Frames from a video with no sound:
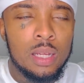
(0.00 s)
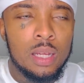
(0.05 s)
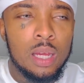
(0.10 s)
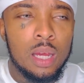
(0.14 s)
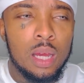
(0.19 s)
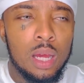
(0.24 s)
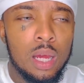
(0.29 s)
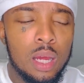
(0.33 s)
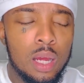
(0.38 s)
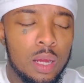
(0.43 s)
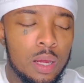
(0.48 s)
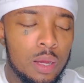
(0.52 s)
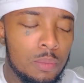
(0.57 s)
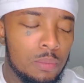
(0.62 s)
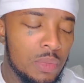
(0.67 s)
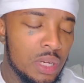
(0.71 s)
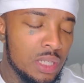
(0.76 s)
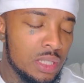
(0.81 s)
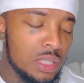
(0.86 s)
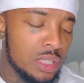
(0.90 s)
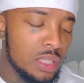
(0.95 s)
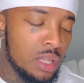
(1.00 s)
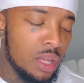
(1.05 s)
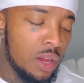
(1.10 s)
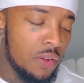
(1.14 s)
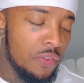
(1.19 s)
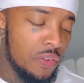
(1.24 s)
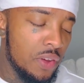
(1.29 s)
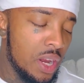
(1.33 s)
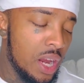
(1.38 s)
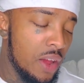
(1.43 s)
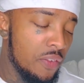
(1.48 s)
and
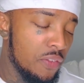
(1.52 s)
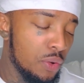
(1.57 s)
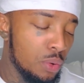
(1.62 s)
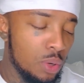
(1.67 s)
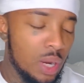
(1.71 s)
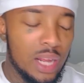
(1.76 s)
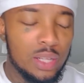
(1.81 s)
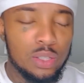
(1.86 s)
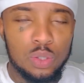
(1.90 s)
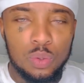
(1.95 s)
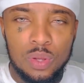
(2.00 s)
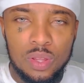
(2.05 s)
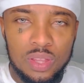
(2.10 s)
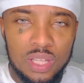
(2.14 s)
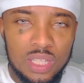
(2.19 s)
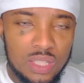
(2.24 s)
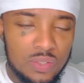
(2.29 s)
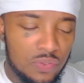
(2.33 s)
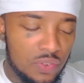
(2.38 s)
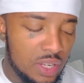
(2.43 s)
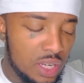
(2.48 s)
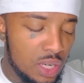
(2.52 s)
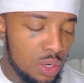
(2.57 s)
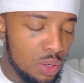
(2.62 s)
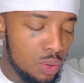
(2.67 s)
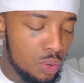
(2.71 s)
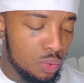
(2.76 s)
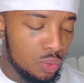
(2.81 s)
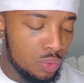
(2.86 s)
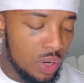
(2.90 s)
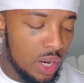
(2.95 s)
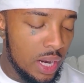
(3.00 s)
stuff. And I feel like doing this
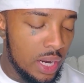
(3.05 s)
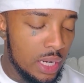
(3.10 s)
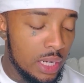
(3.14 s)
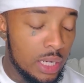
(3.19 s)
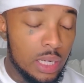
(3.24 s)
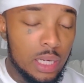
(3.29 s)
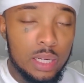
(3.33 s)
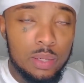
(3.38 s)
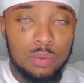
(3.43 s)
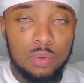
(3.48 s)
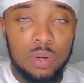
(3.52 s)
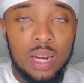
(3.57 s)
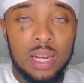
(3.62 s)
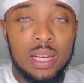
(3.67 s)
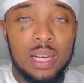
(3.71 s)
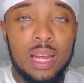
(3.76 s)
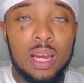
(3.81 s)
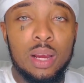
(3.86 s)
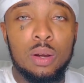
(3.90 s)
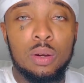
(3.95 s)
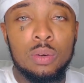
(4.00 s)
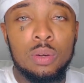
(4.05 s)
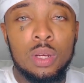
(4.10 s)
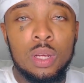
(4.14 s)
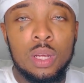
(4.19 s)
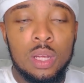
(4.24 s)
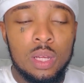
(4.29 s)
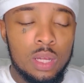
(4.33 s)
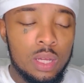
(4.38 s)
video right here, right now,